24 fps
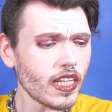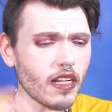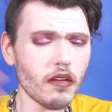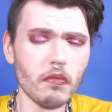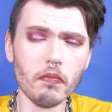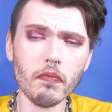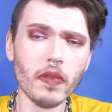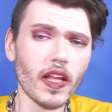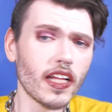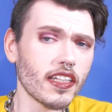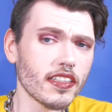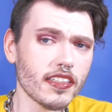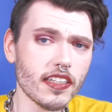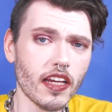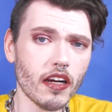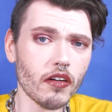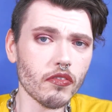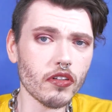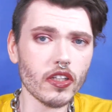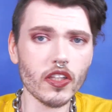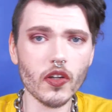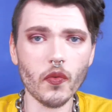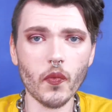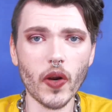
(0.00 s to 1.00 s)
blends out
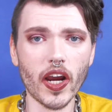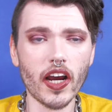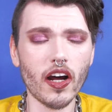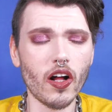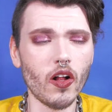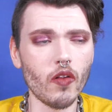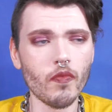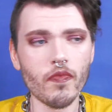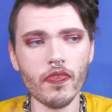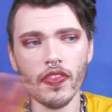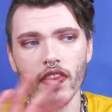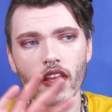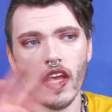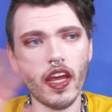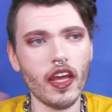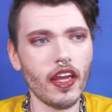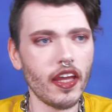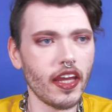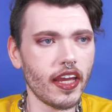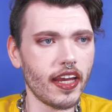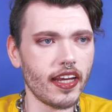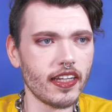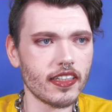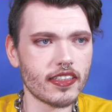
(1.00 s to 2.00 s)
really well.
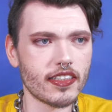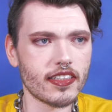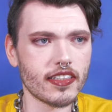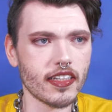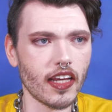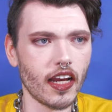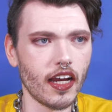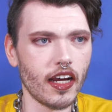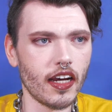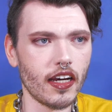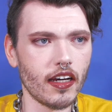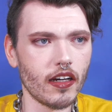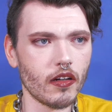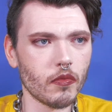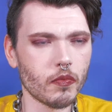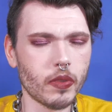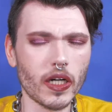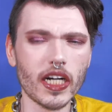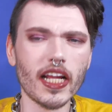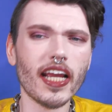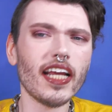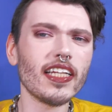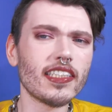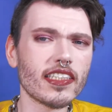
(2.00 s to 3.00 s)
It's
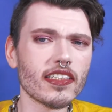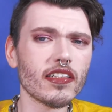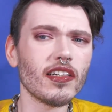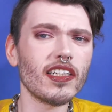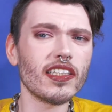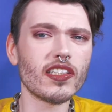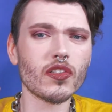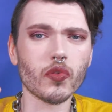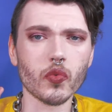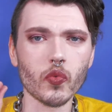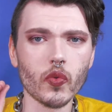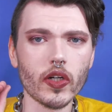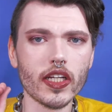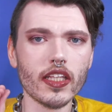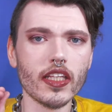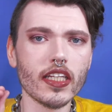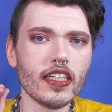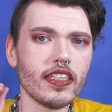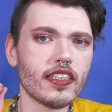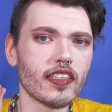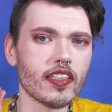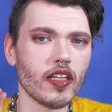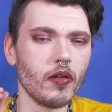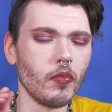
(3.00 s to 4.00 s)
it's
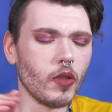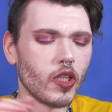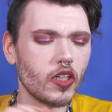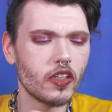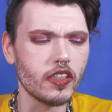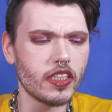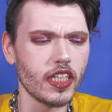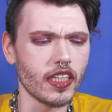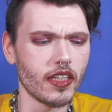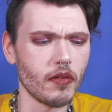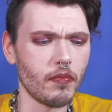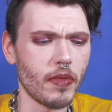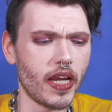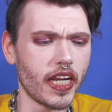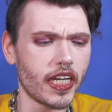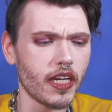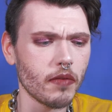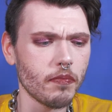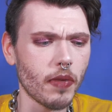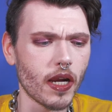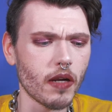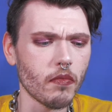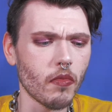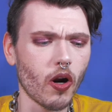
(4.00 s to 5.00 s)
really similar to the
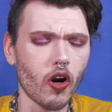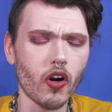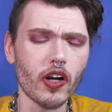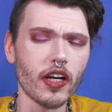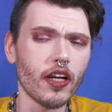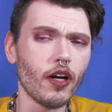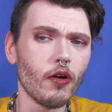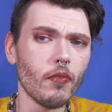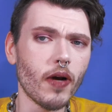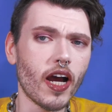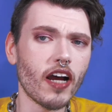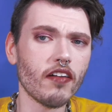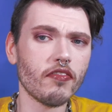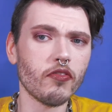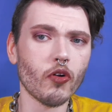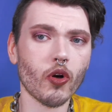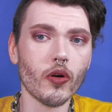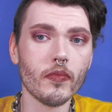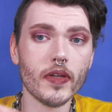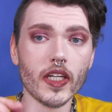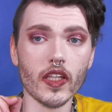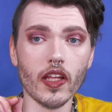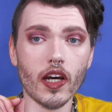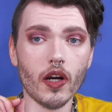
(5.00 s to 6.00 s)
Makeup by Mario matte
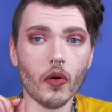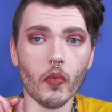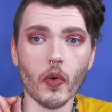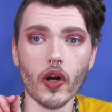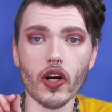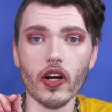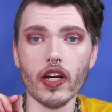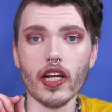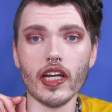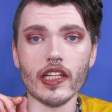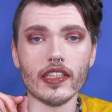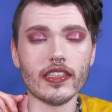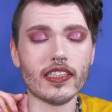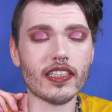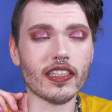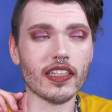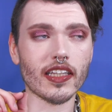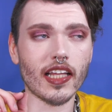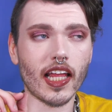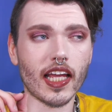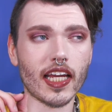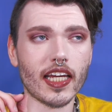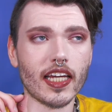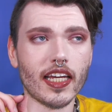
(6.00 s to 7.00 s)
formula, where it's
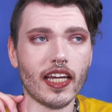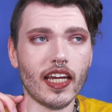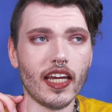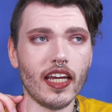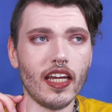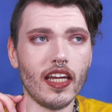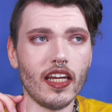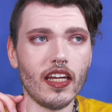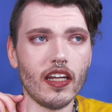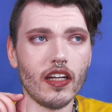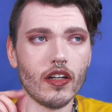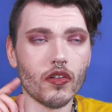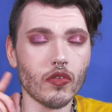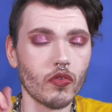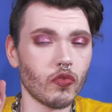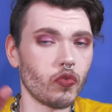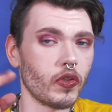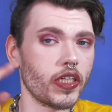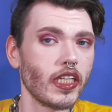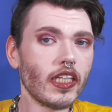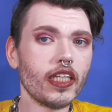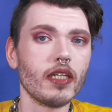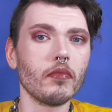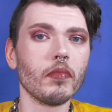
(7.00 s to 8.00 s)
like
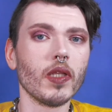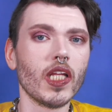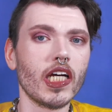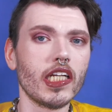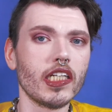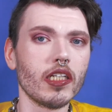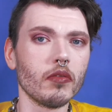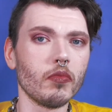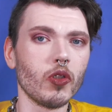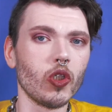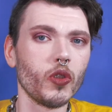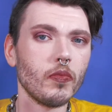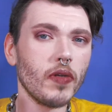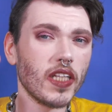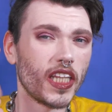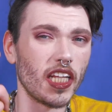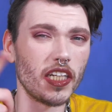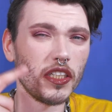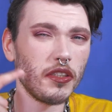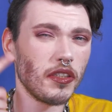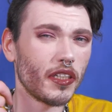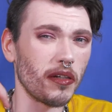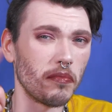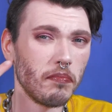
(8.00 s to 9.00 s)
really blendable, but
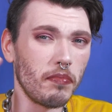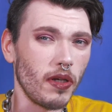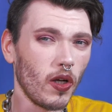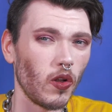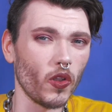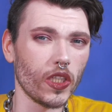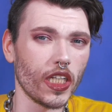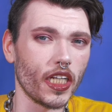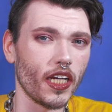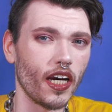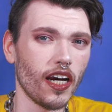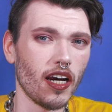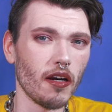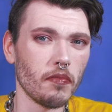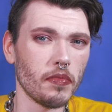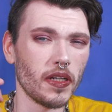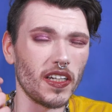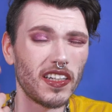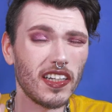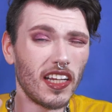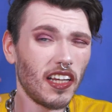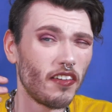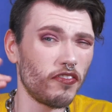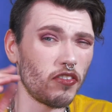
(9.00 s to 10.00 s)
then you can build it up,
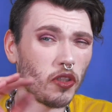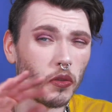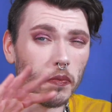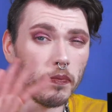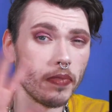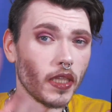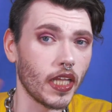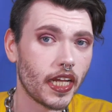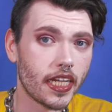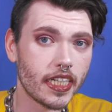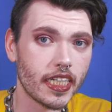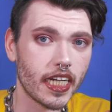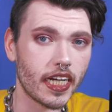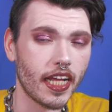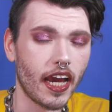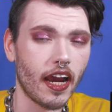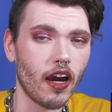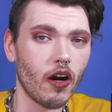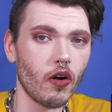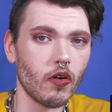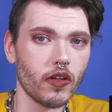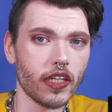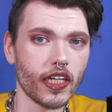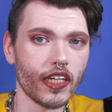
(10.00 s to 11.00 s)
and if you blend it
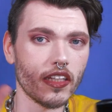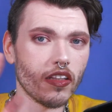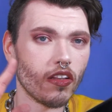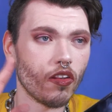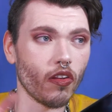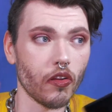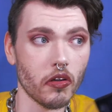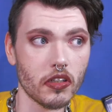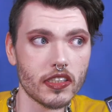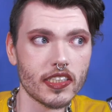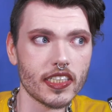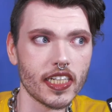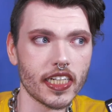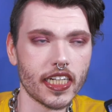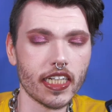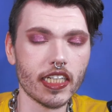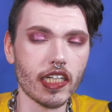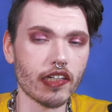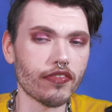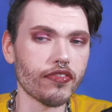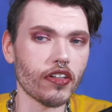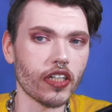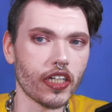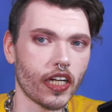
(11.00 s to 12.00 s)
out, it looks like a
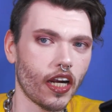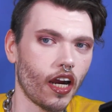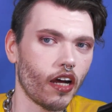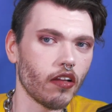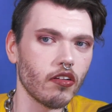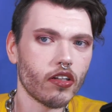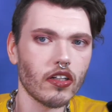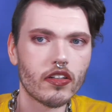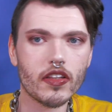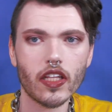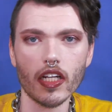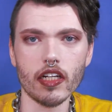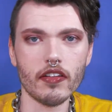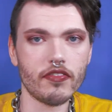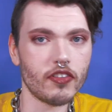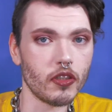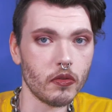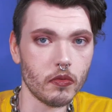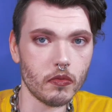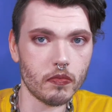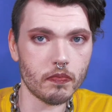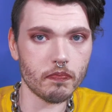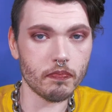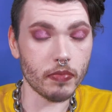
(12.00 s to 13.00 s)
different color than if
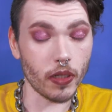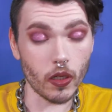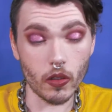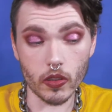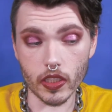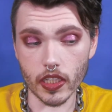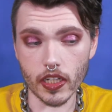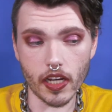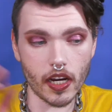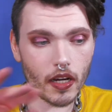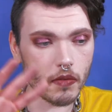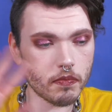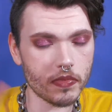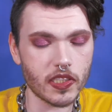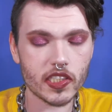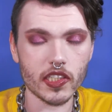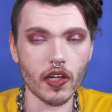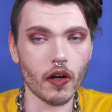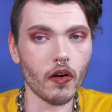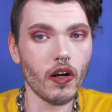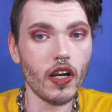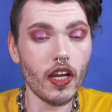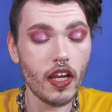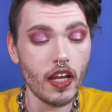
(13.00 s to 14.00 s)
you build it up.
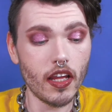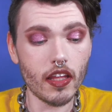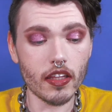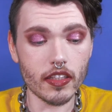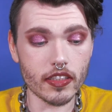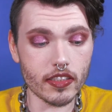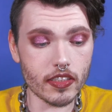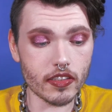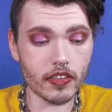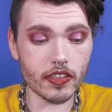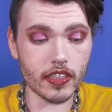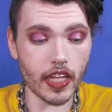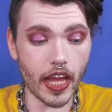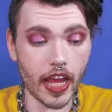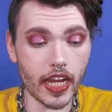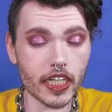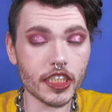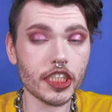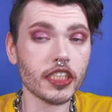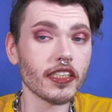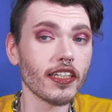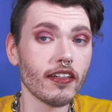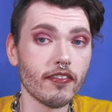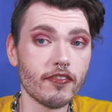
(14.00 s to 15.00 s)
So this is
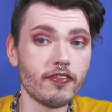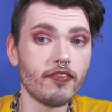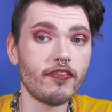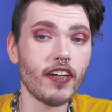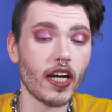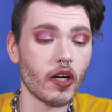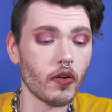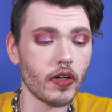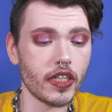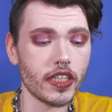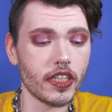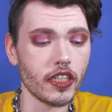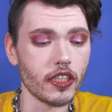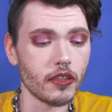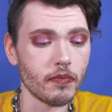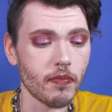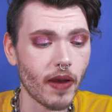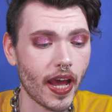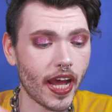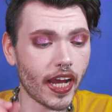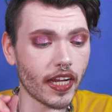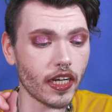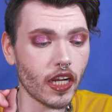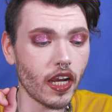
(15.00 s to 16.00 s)
actually a very good
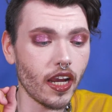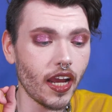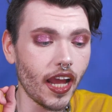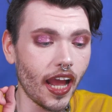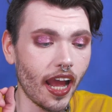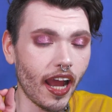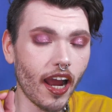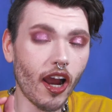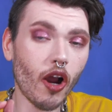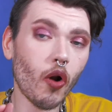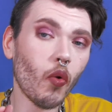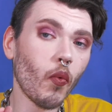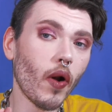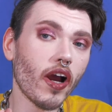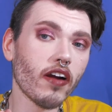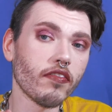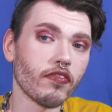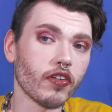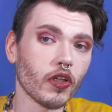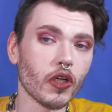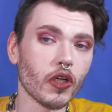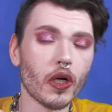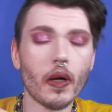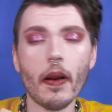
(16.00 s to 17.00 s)
matte.
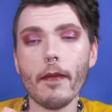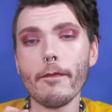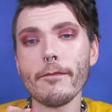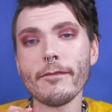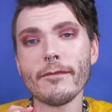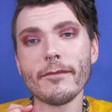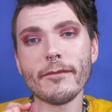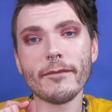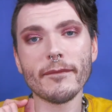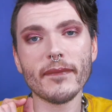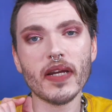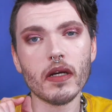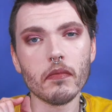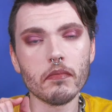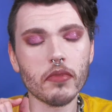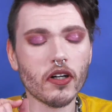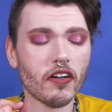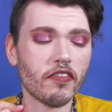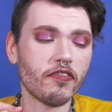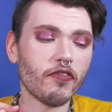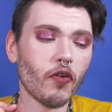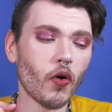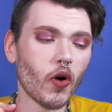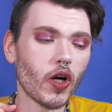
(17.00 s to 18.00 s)
However,
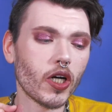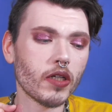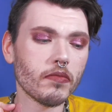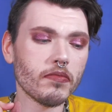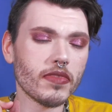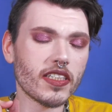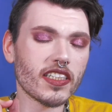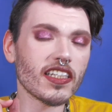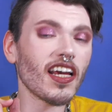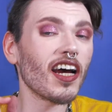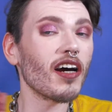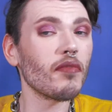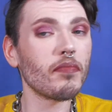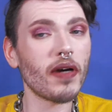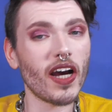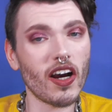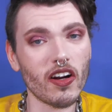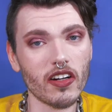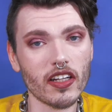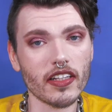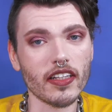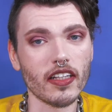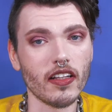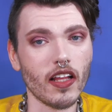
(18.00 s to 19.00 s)
performs
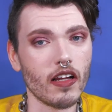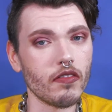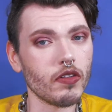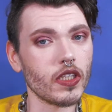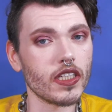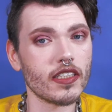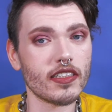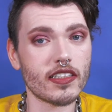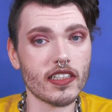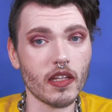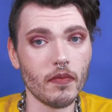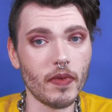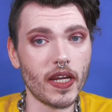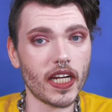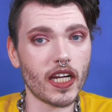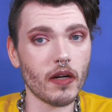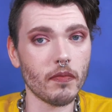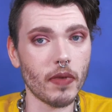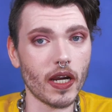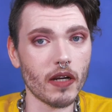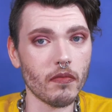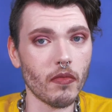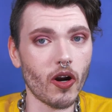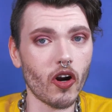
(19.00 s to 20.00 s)
about on the level as the Makeup
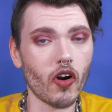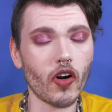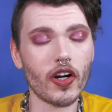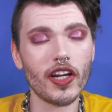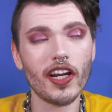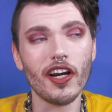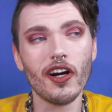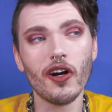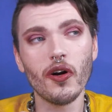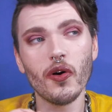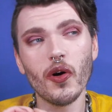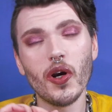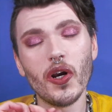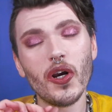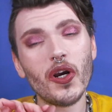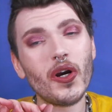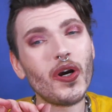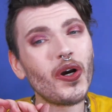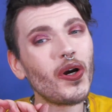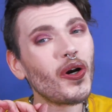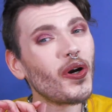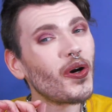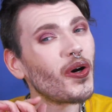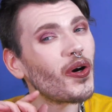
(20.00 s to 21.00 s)
by Mario,
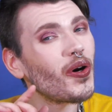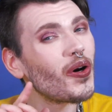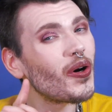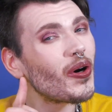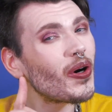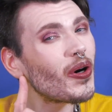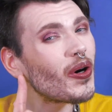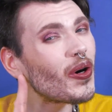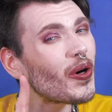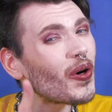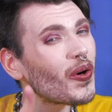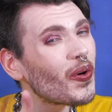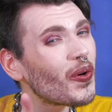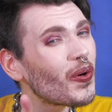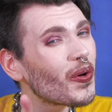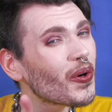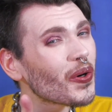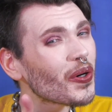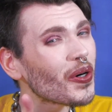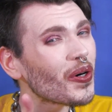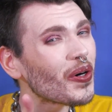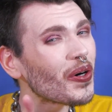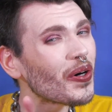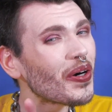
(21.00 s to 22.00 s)

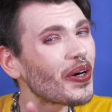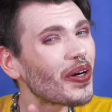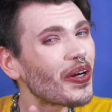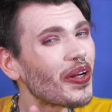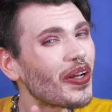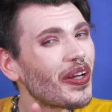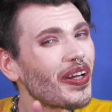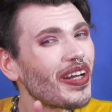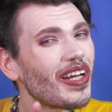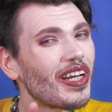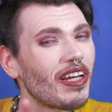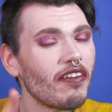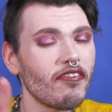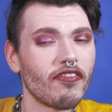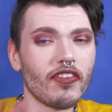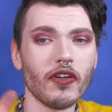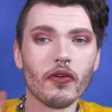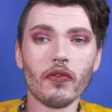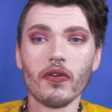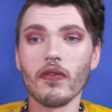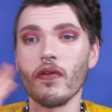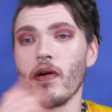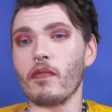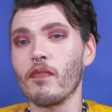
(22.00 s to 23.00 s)
or if
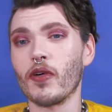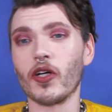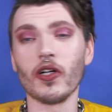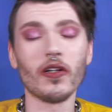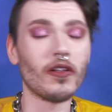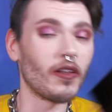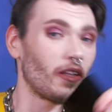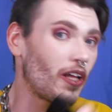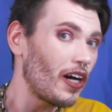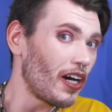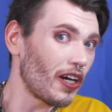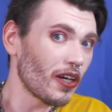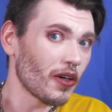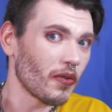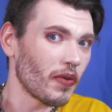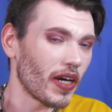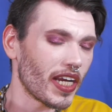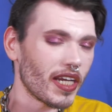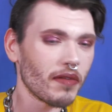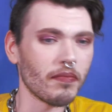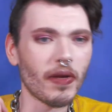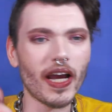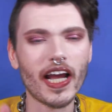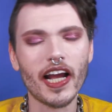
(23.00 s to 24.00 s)
you remember a long
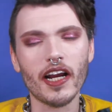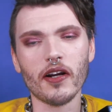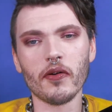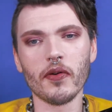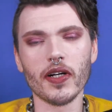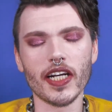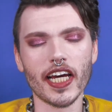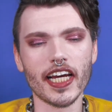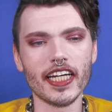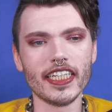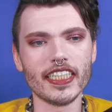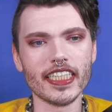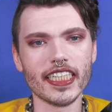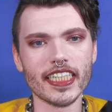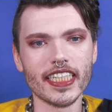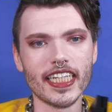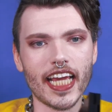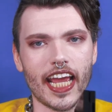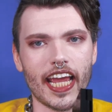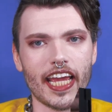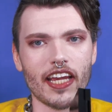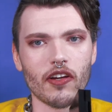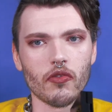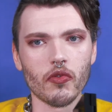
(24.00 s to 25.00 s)
way back when I did
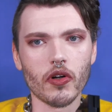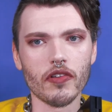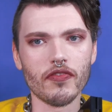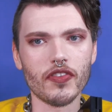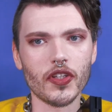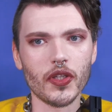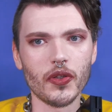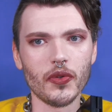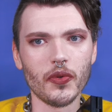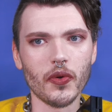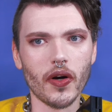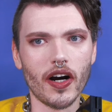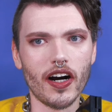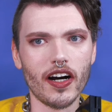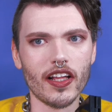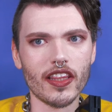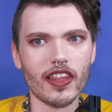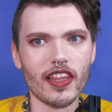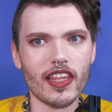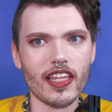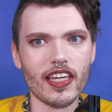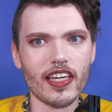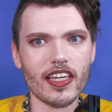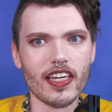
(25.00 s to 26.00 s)
a review
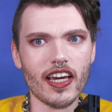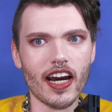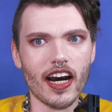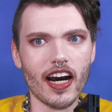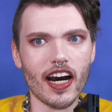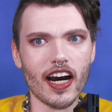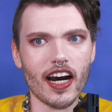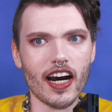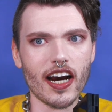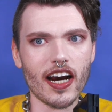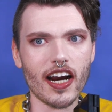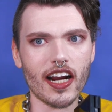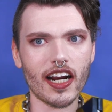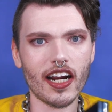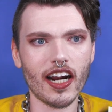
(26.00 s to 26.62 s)
on the